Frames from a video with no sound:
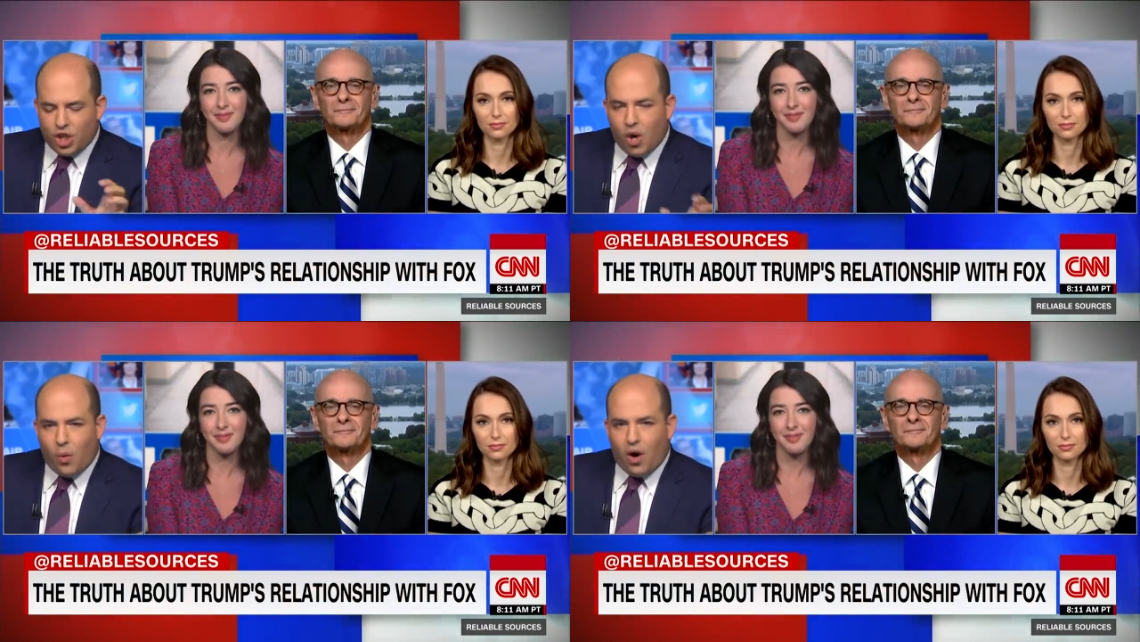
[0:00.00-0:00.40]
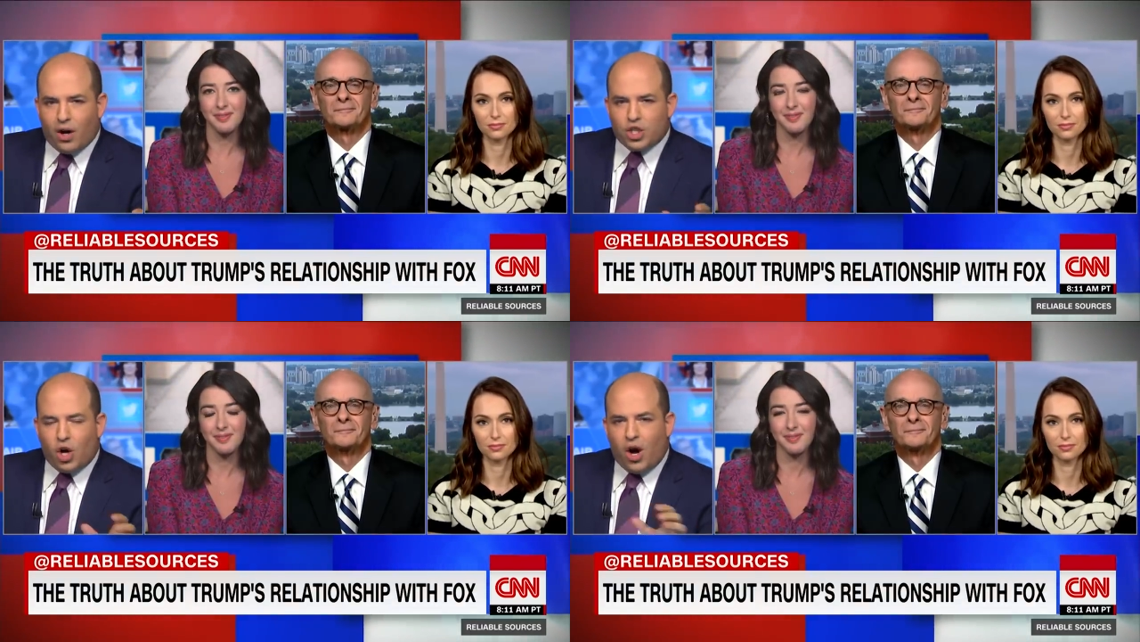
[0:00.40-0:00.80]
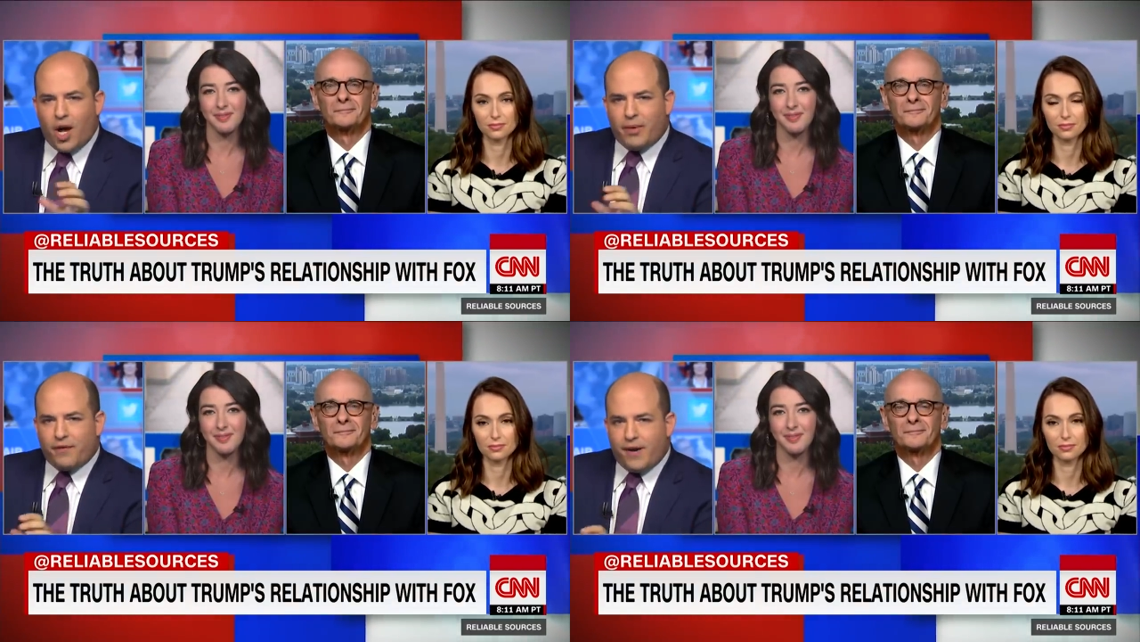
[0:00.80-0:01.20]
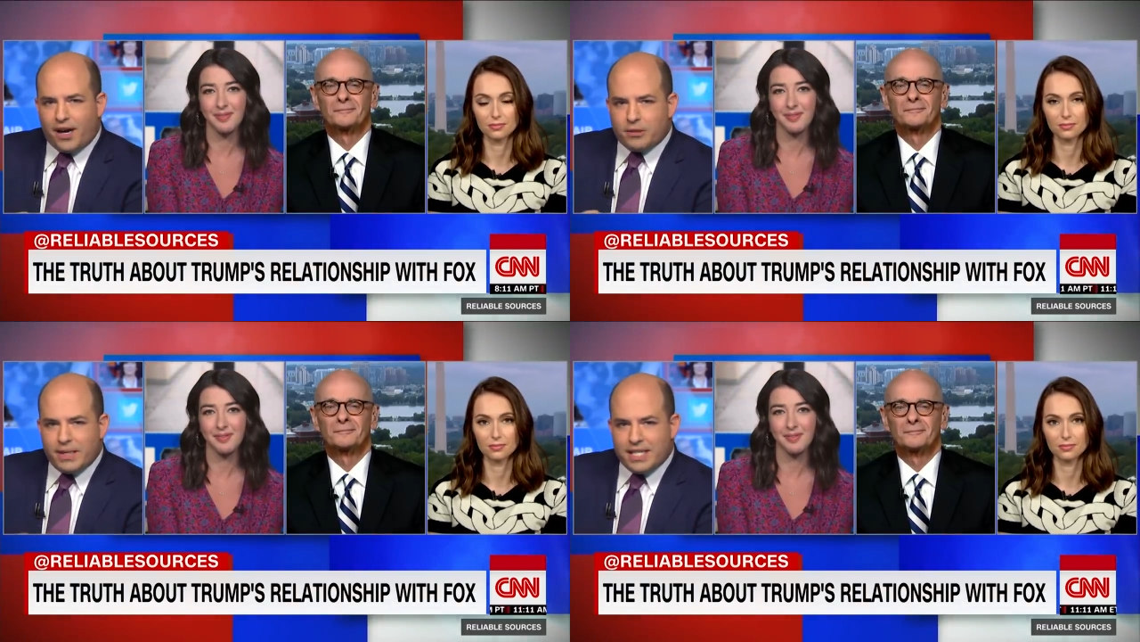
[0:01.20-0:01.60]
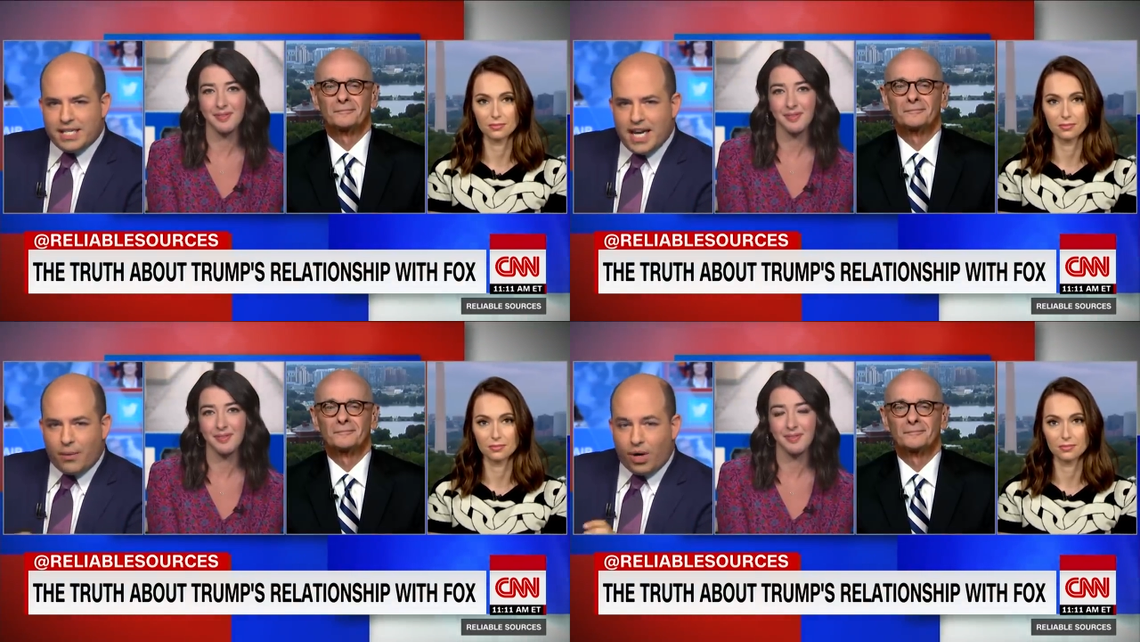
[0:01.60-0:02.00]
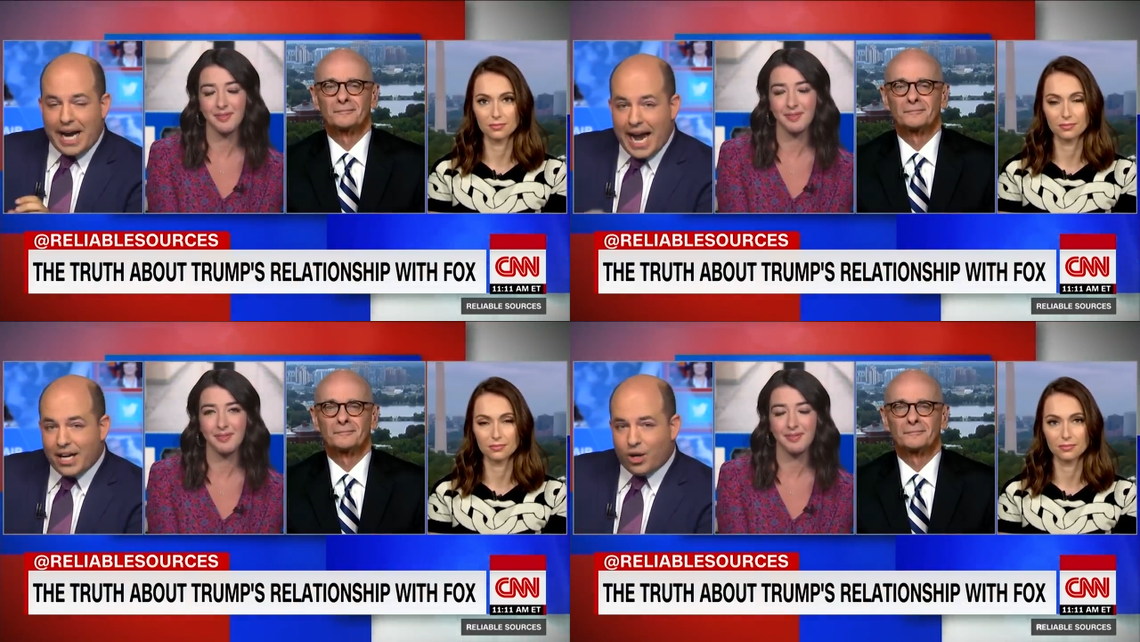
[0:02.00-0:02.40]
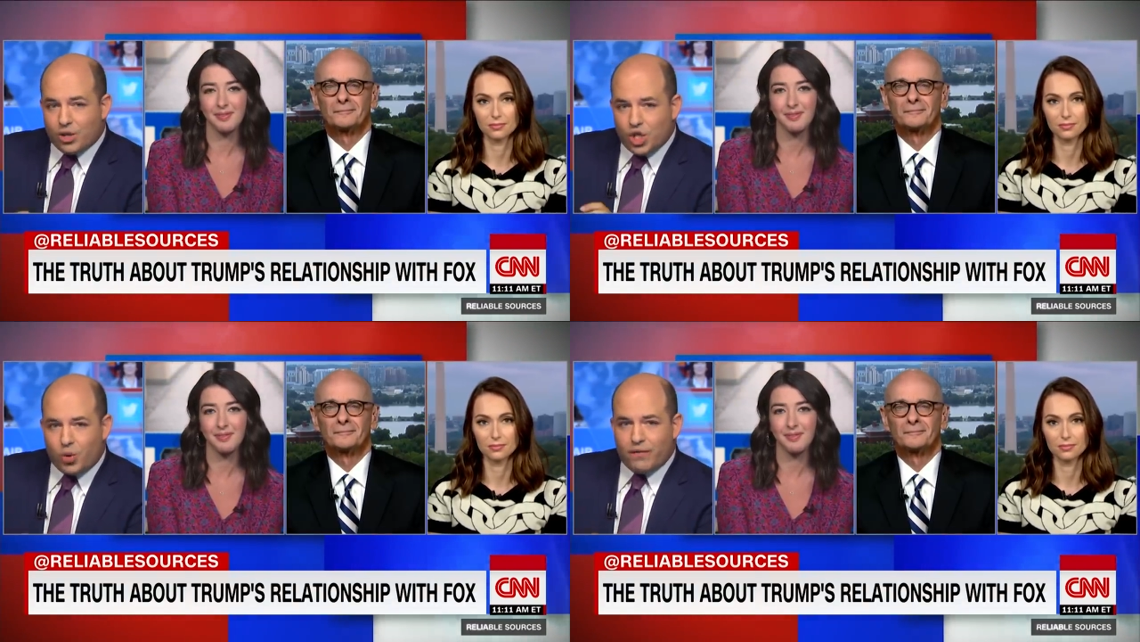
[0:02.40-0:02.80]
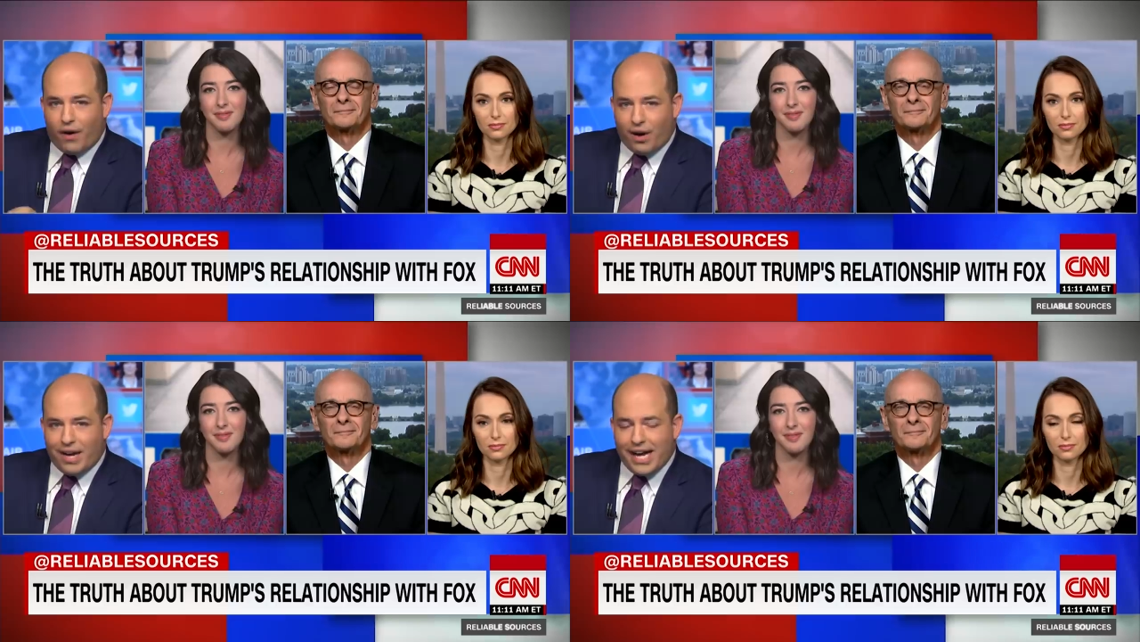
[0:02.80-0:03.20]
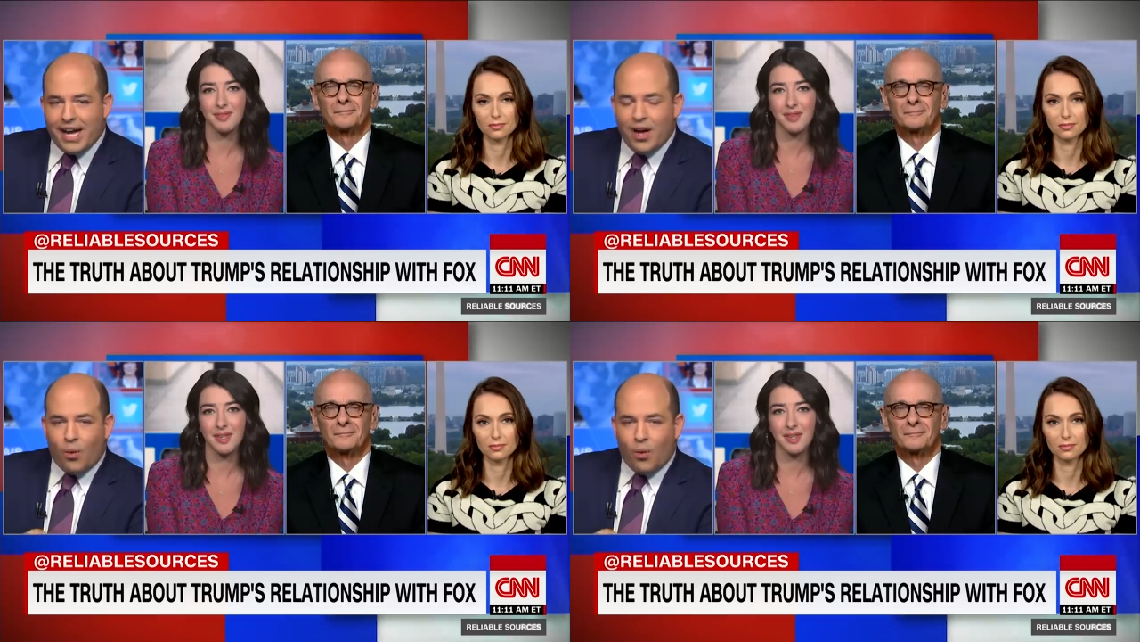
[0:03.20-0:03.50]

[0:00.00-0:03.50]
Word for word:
Speaker 1: Joe Walsh on with Fox Business Network anchor Stuart Varney.